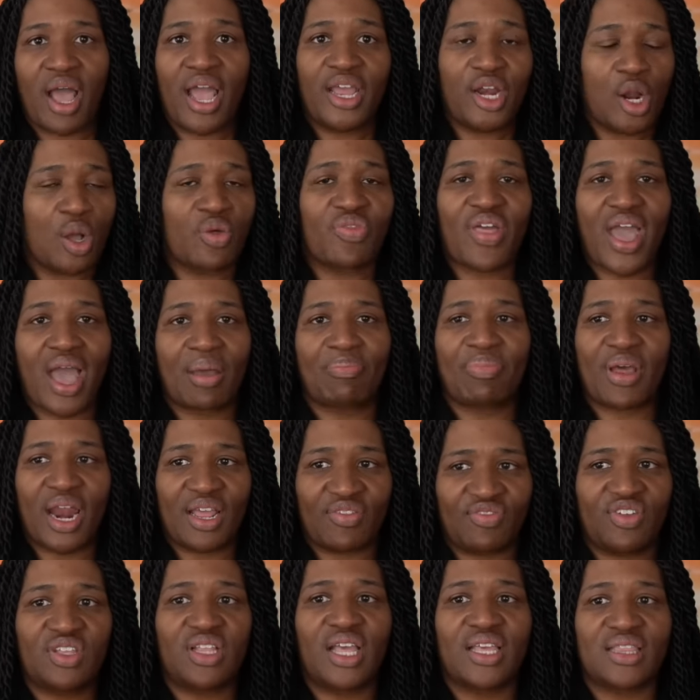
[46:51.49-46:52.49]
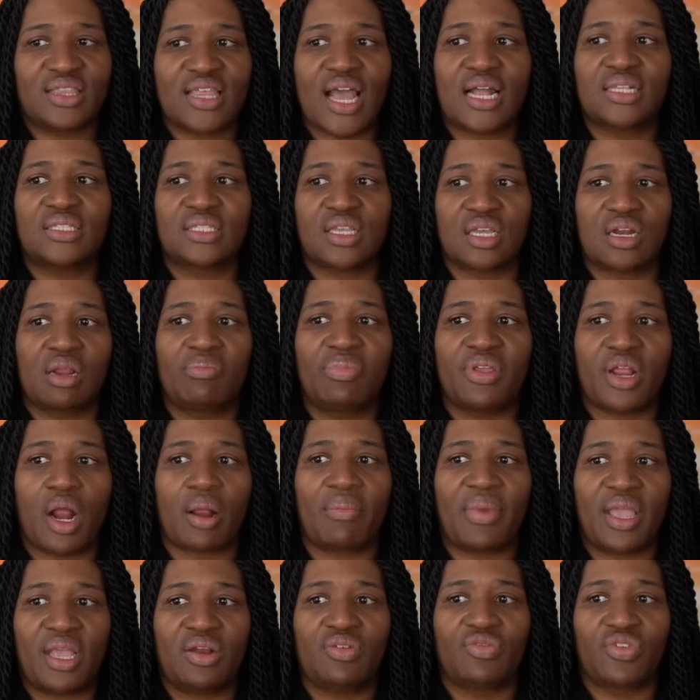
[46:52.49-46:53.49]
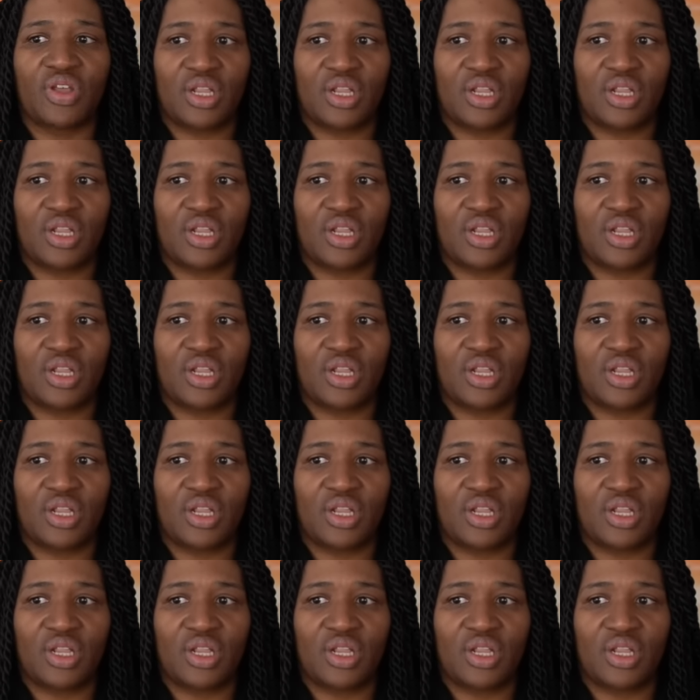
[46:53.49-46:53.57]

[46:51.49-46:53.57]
I know that, but I feel like that's gonna be our main